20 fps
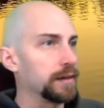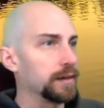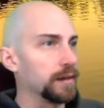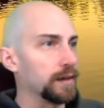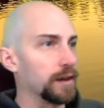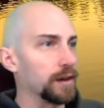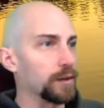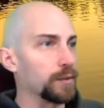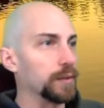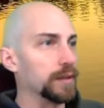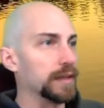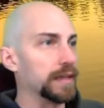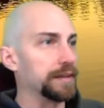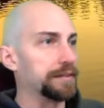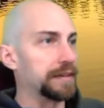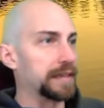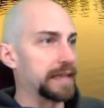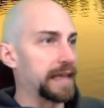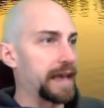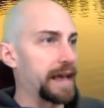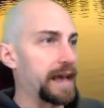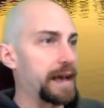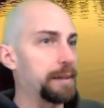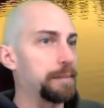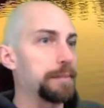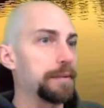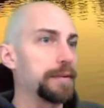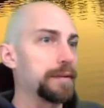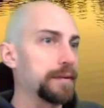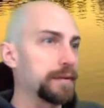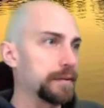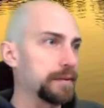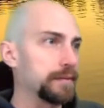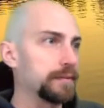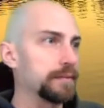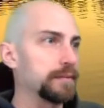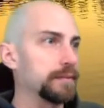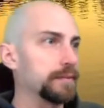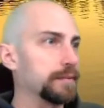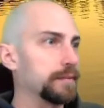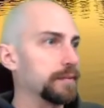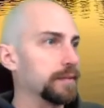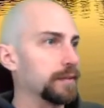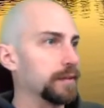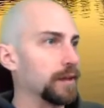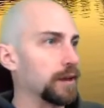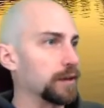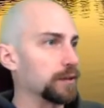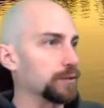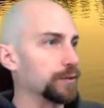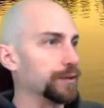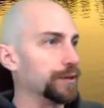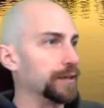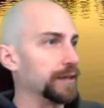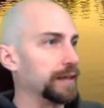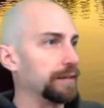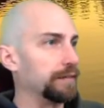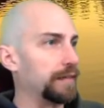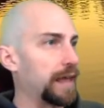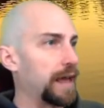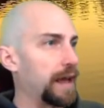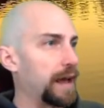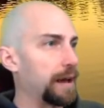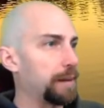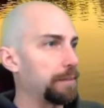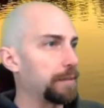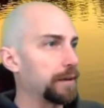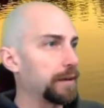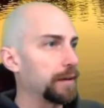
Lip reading: Lock when leaving the app. Locks when you leave the app.